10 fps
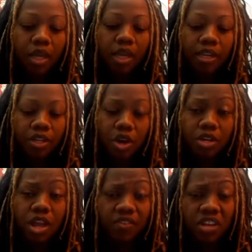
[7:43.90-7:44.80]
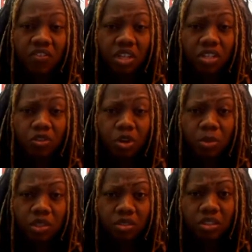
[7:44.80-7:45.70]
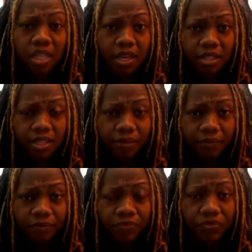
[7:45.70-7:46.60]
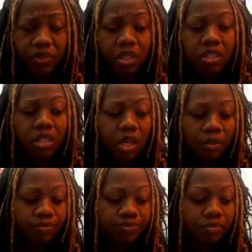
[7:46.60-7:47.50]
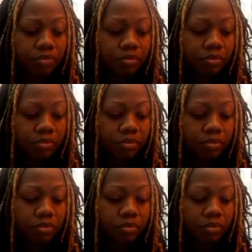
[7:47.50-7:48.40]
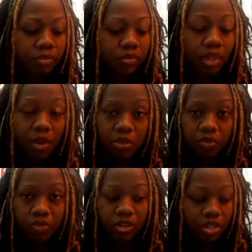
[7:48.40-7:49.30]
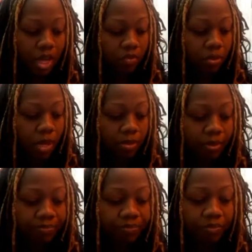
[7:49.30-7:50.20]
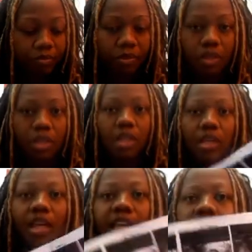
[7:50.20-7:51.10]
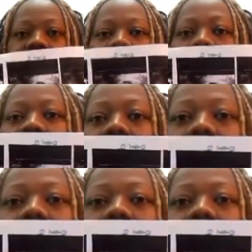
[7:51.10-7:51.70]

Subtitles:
And you know, you have to have all these chromosomal tests. So that was the first shot of the baby. And I said he